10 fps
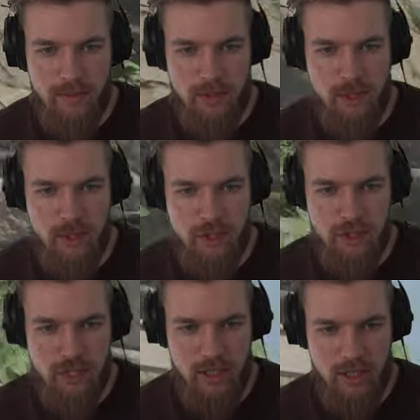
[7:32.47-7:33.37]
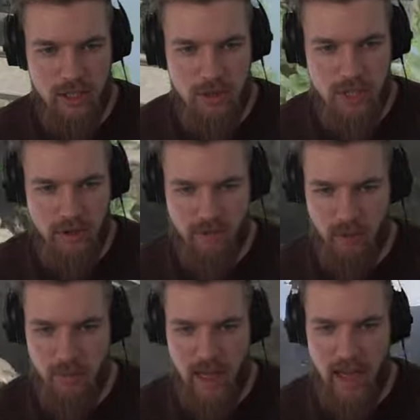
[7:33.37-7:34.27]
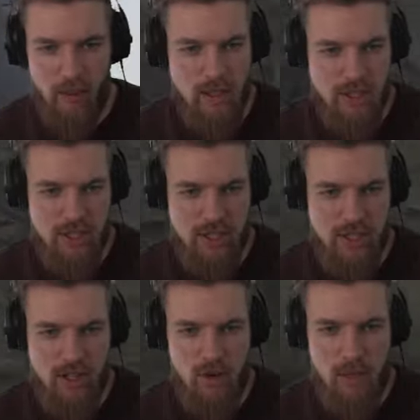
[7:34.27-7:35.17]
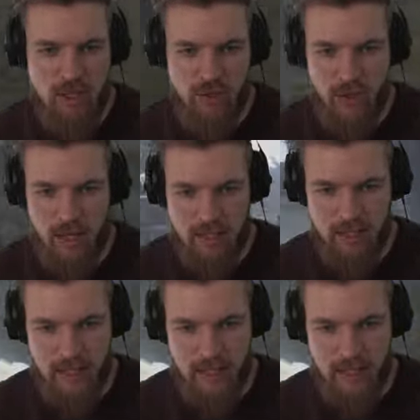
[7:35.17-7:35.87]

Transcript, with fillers: you can just use it from there, which is so much faster